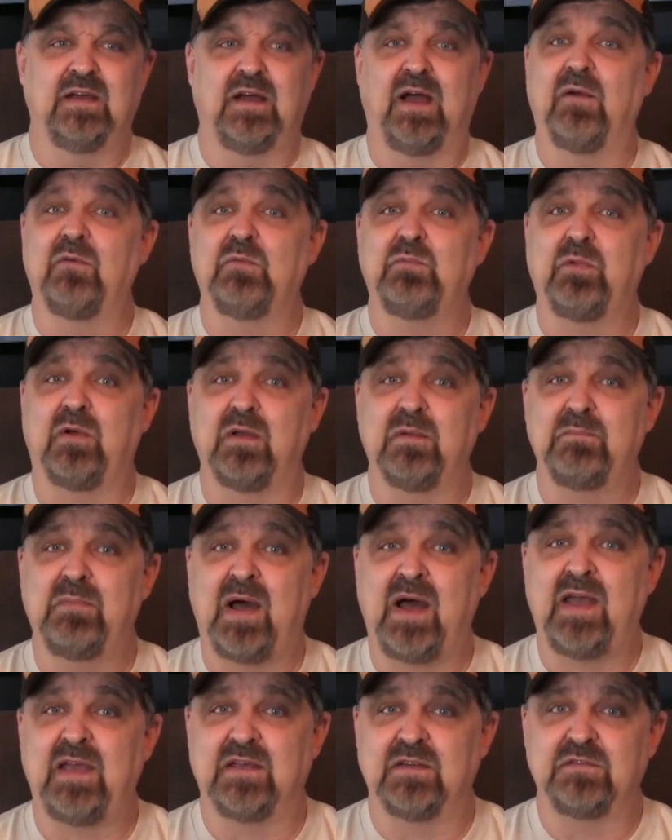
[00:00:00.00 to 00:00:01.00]
I would probably
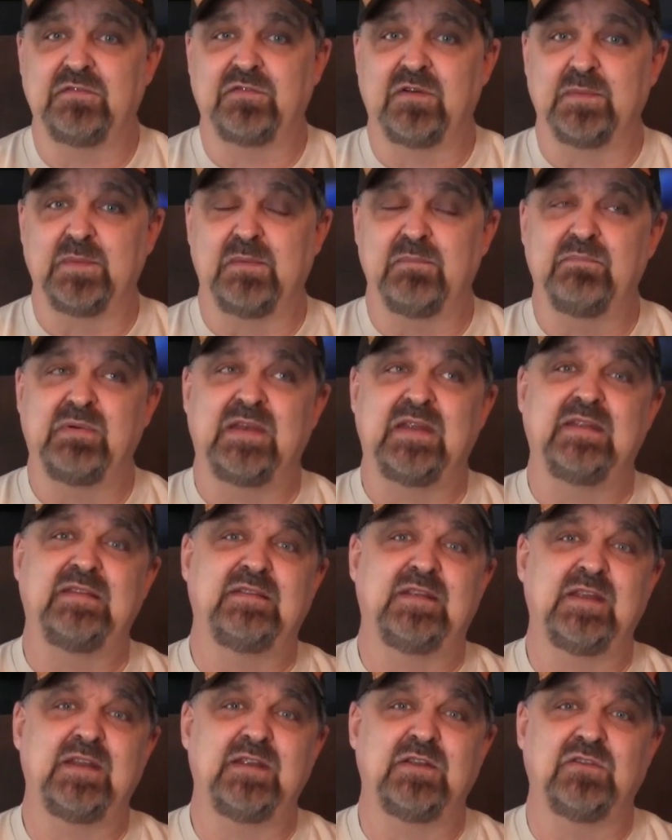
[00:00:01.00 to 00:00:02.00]
buy it from him. But
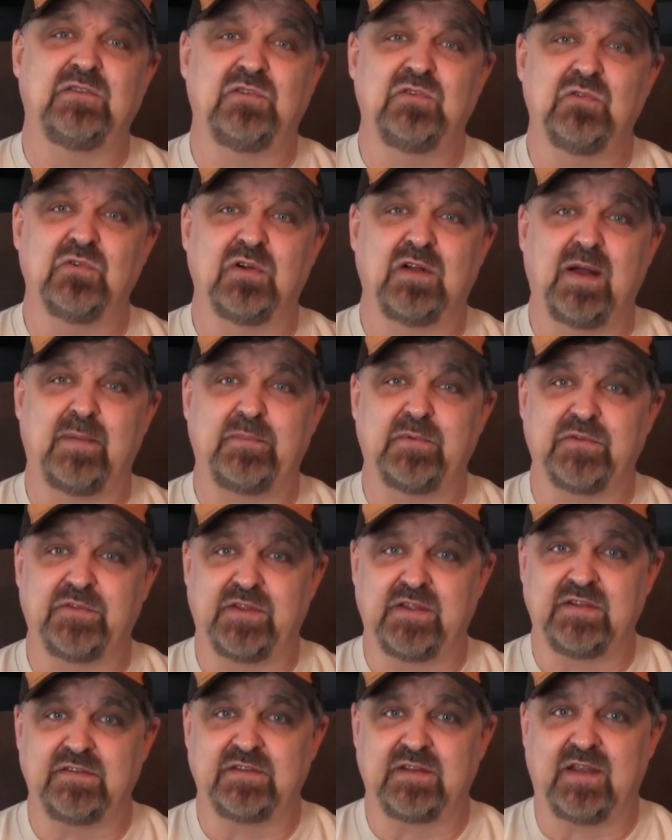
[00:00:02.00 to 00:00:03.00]
it didn't do a couple
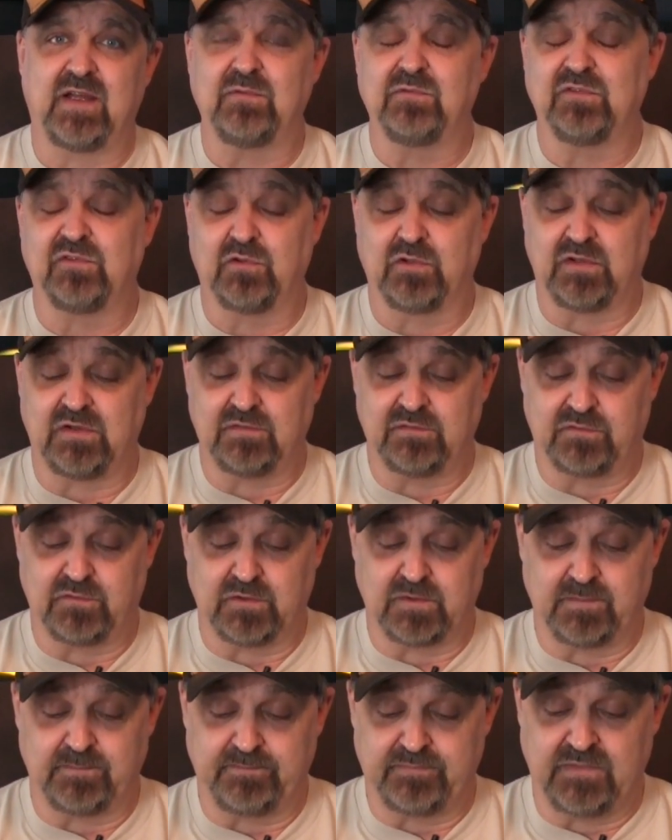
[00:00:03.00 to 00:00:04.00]
things that I was looking
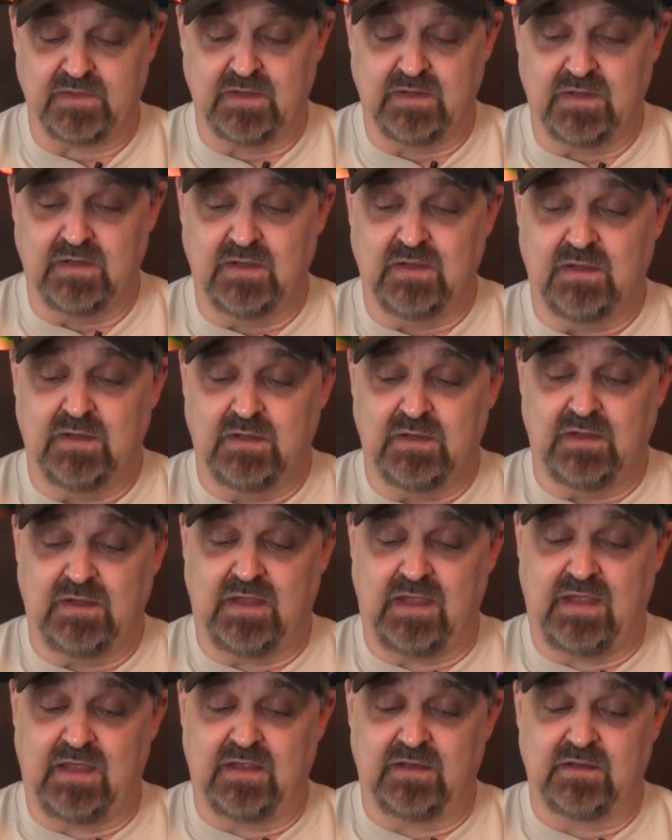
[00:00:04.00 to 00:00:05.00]
for.
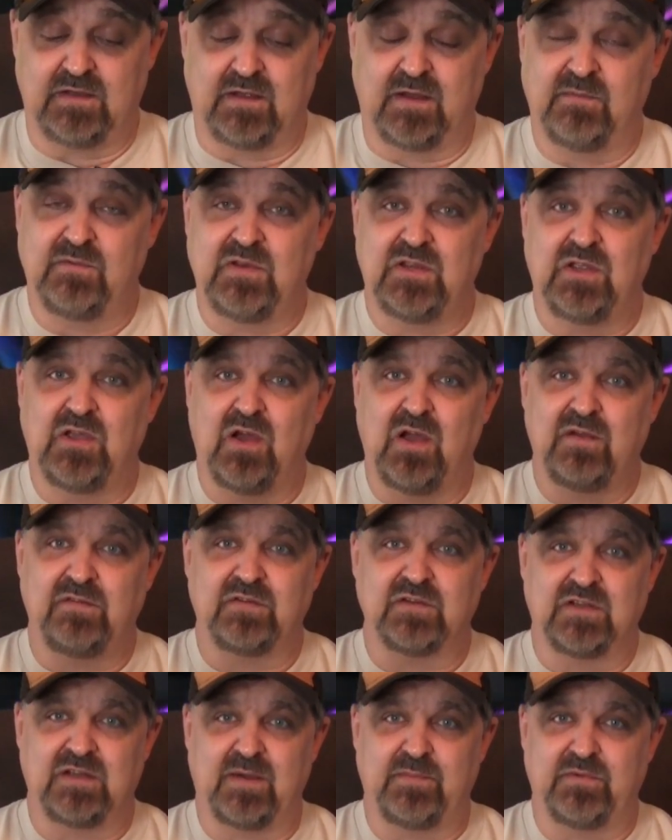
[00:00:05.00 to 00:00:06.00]
And I'm going to go
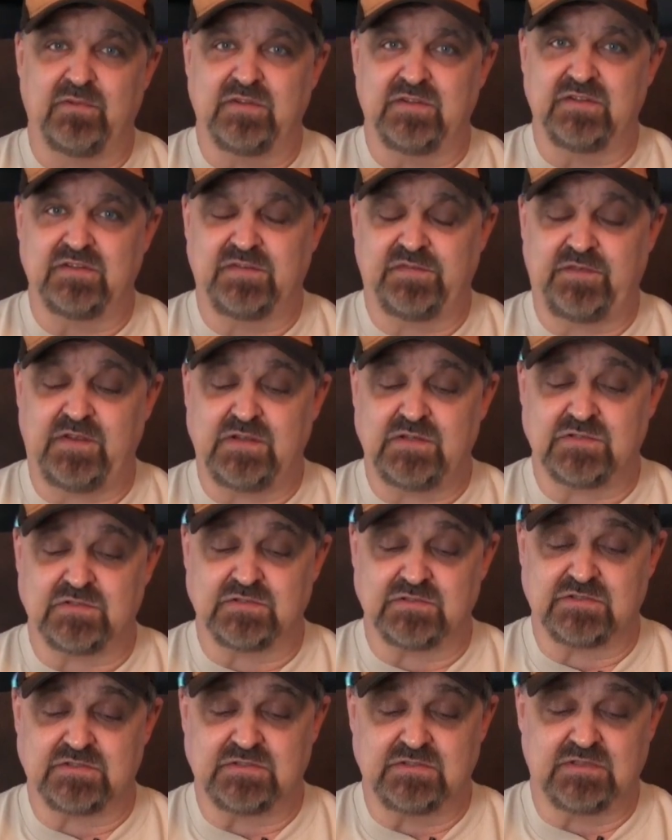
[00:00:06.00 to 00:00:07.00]
over a couple of these
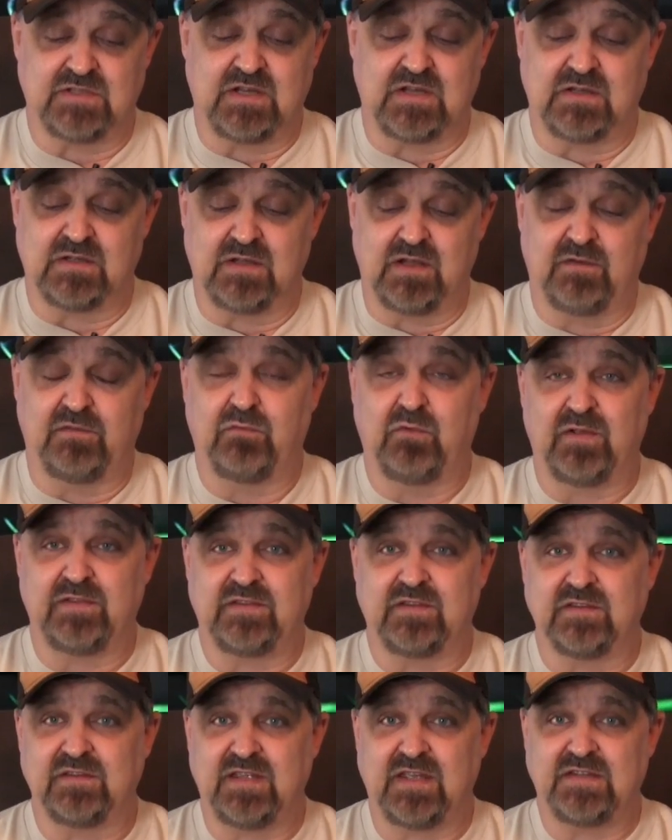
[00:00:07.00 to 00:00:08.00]
features of
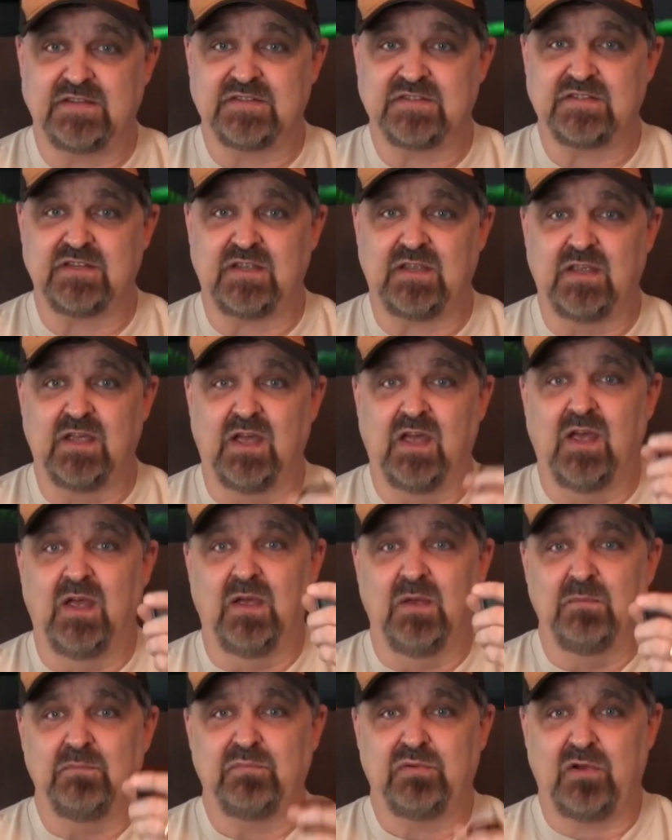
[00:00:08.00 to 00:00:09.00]
what the 10C
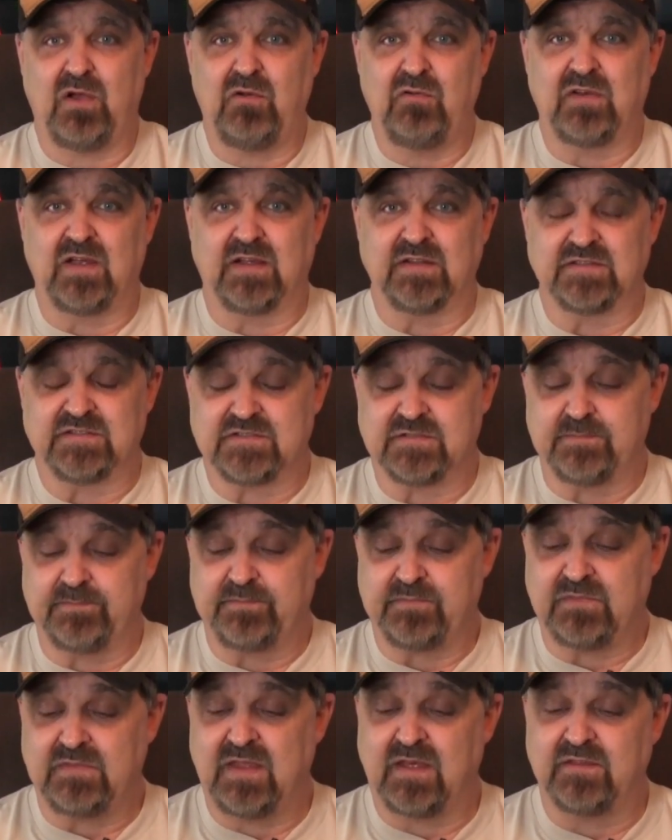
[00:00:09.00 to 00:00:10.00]
Pro does.
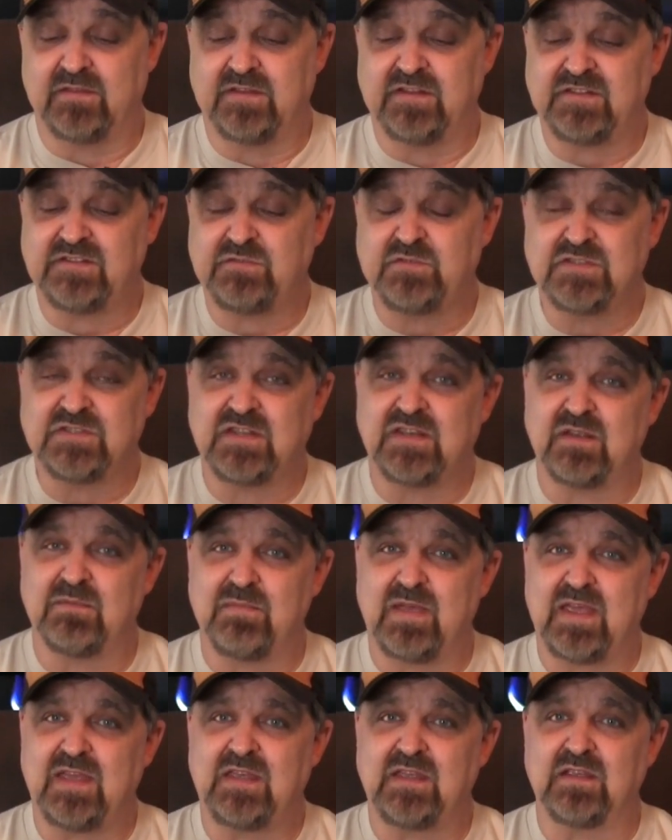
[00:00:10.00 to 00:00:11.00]
Now, this was in the
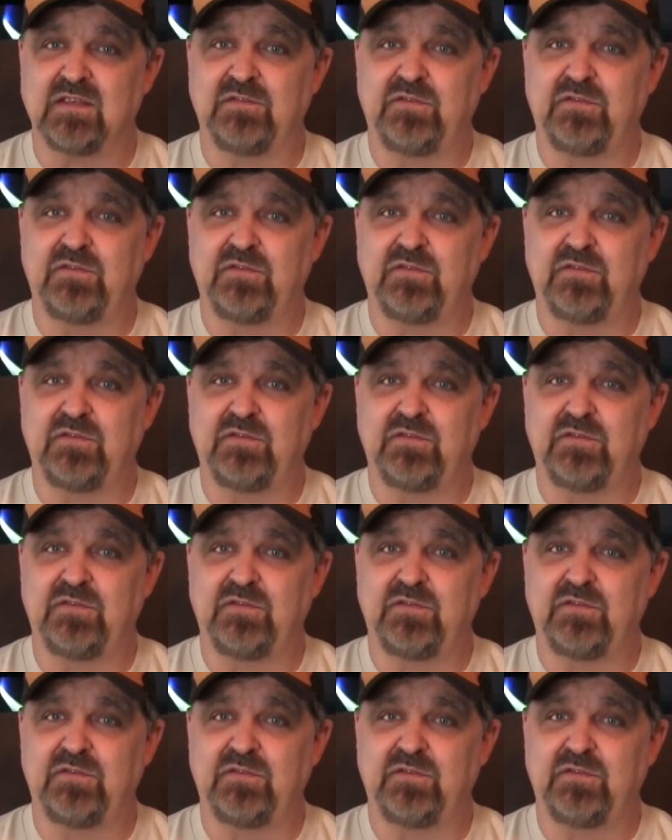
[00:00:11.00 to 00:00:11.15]
making.